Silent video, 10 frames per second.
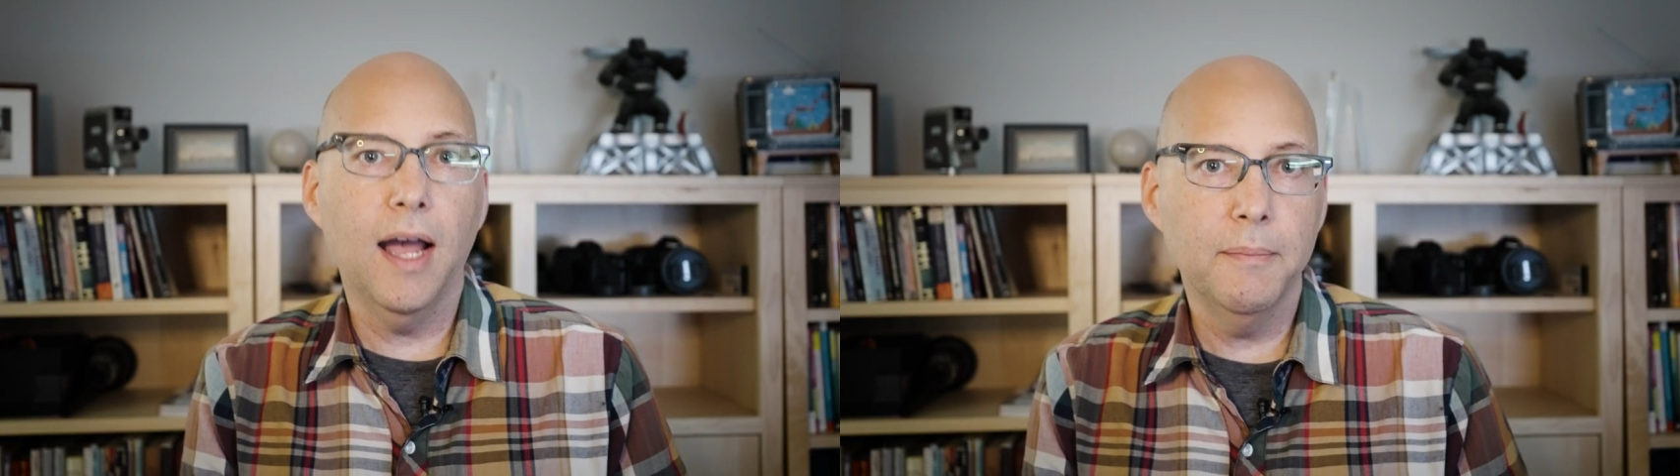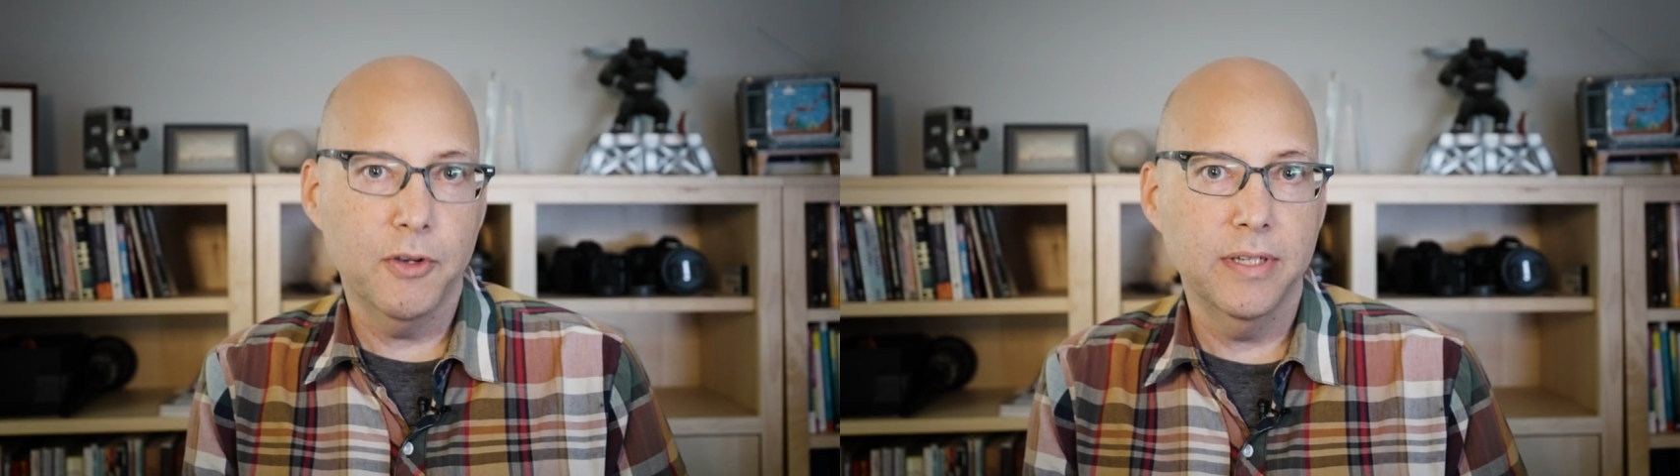
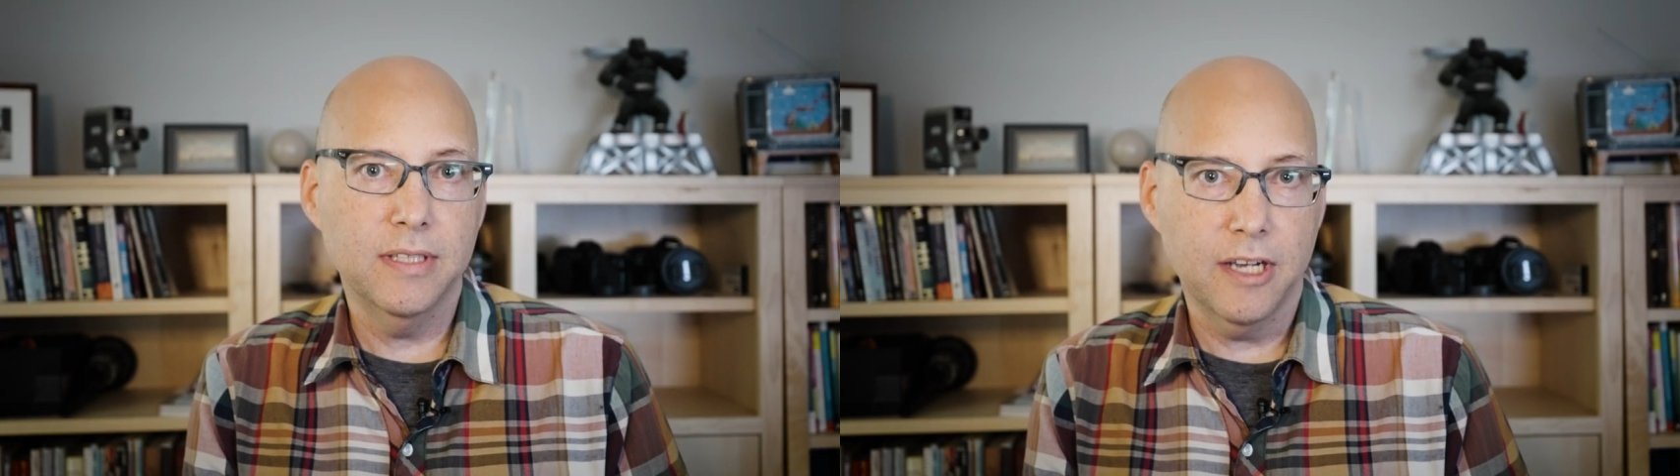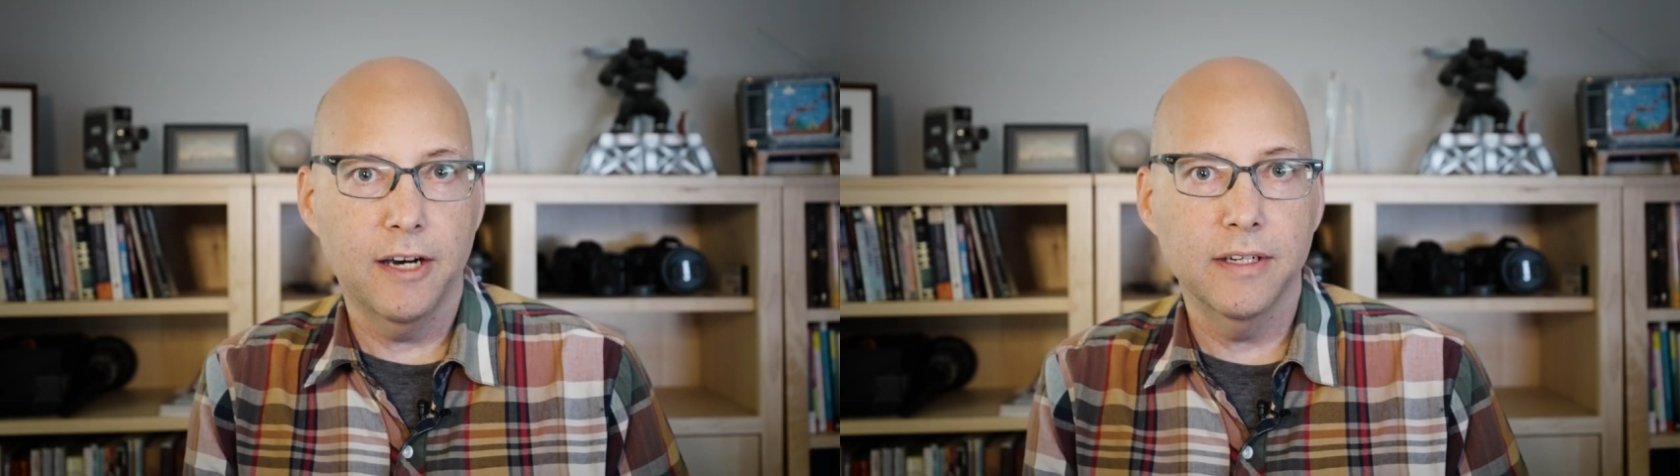I'm going
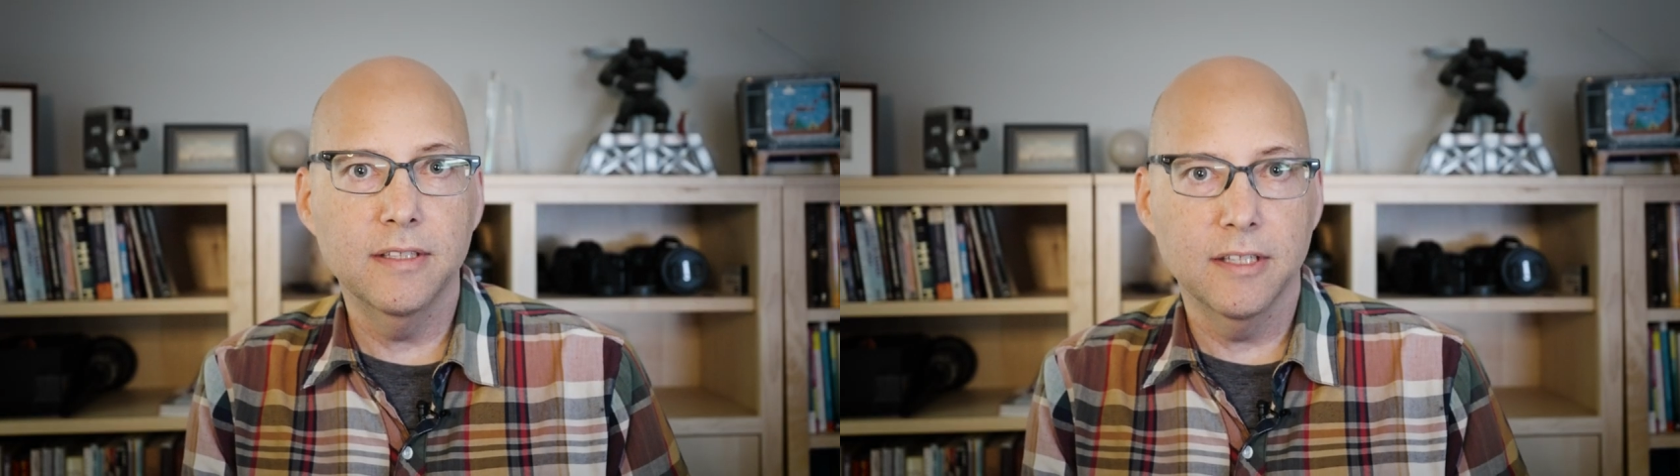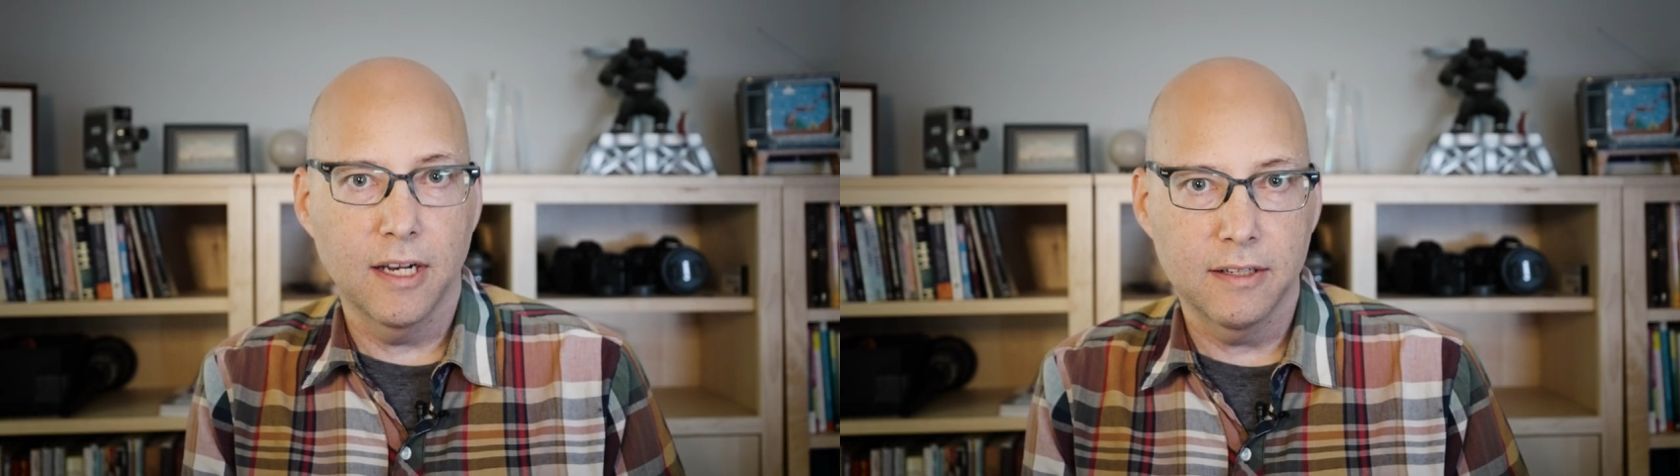to call
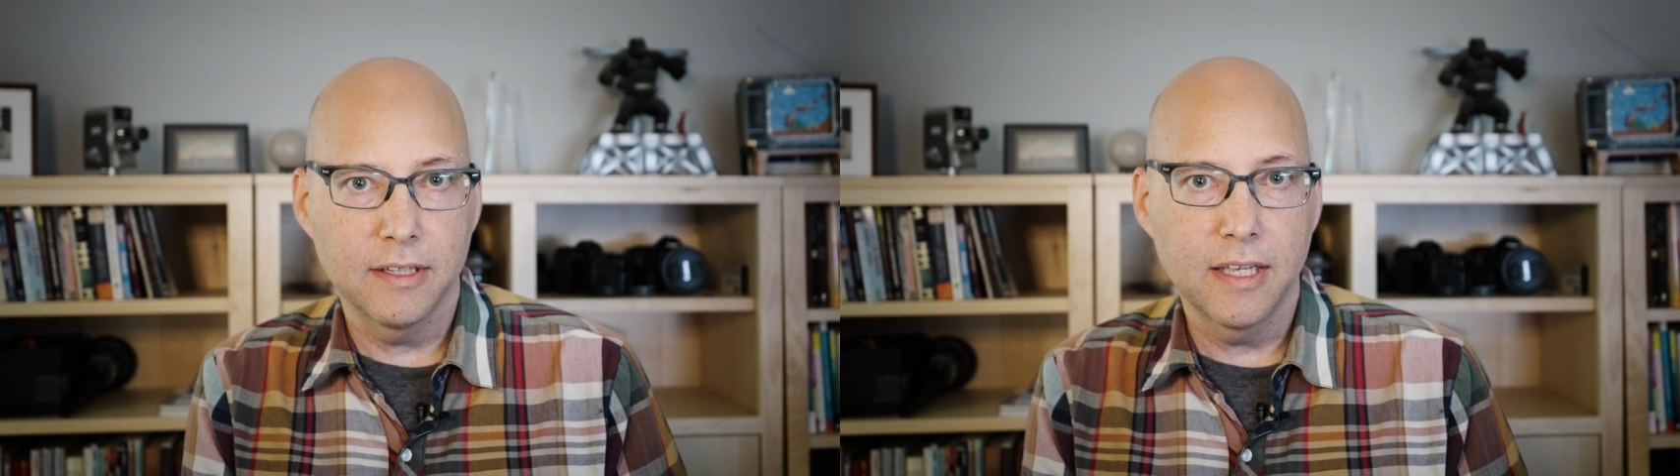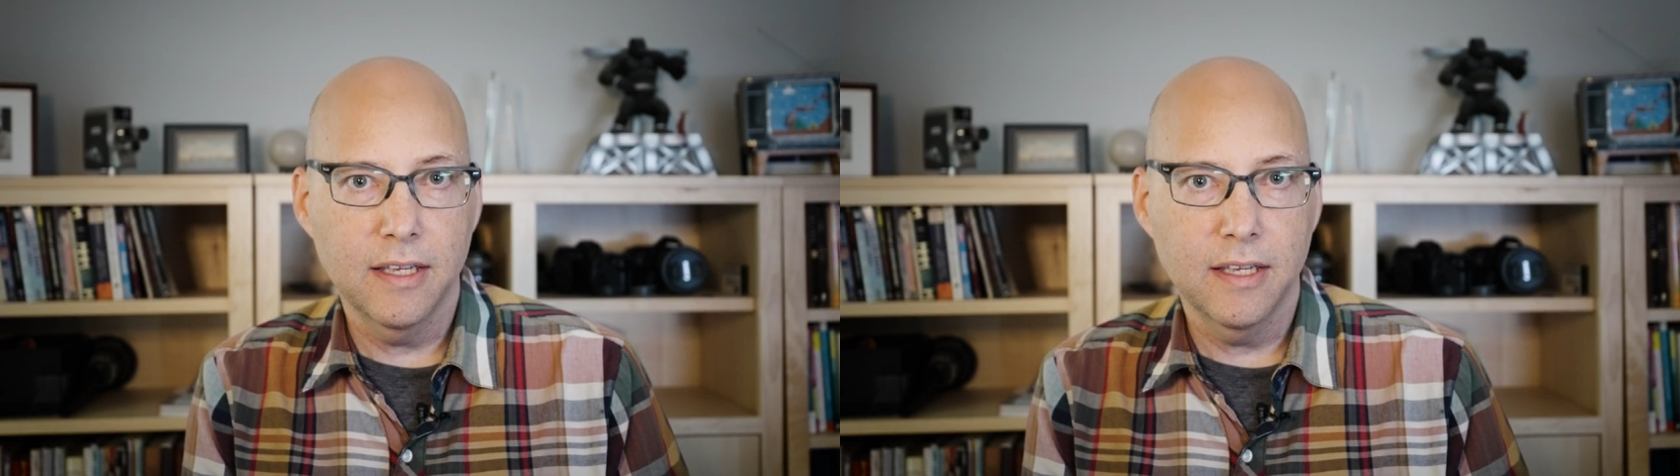it Denali.